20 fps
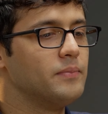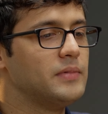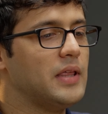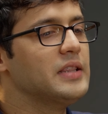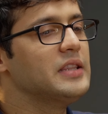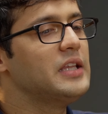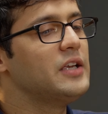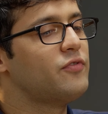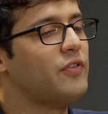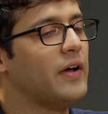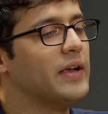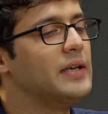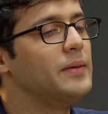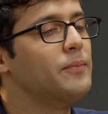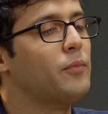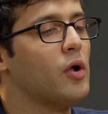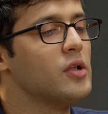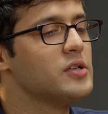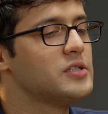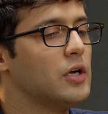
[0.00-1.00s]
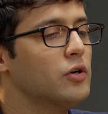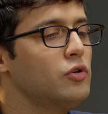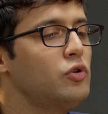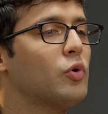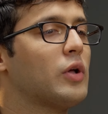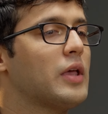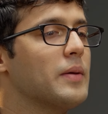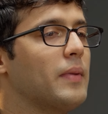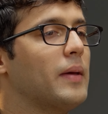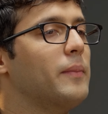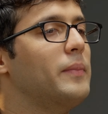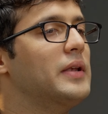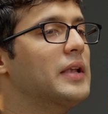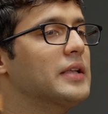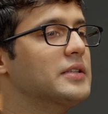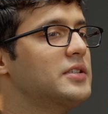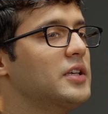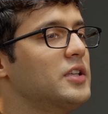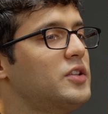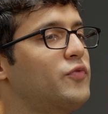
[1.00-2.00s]
Then it finally boils down to, okay, maybe
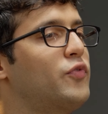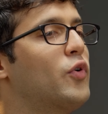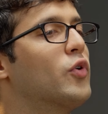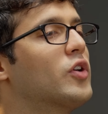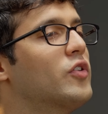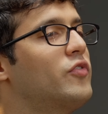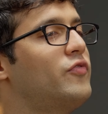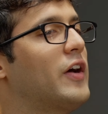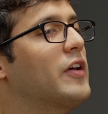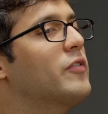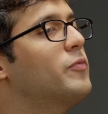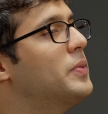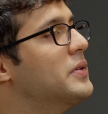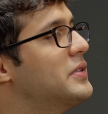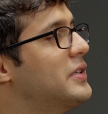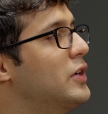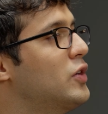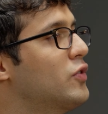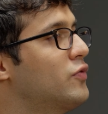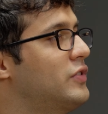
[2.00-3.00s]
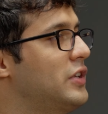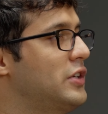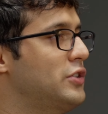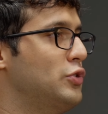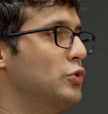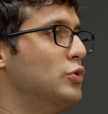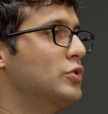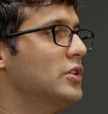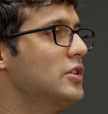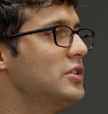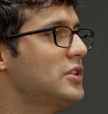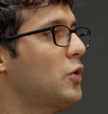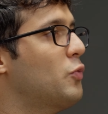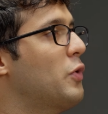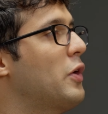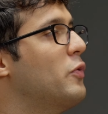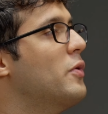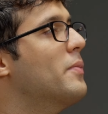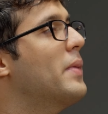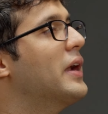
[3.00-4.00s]
let's say it's 4 or 5% of these users are
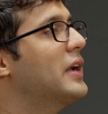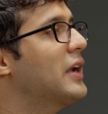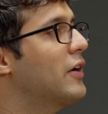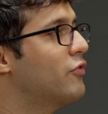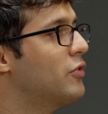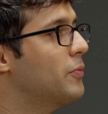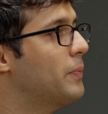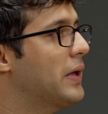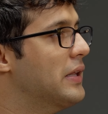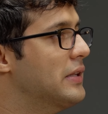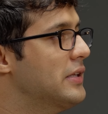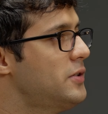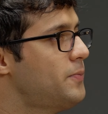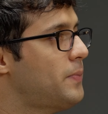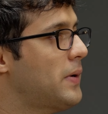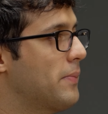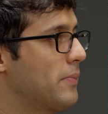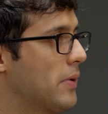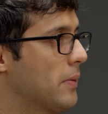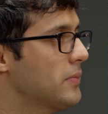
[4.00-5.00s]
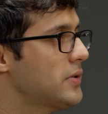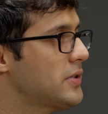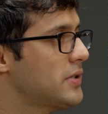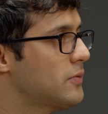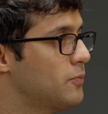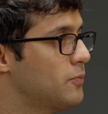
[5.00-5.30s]
where we might have to pay these premiums.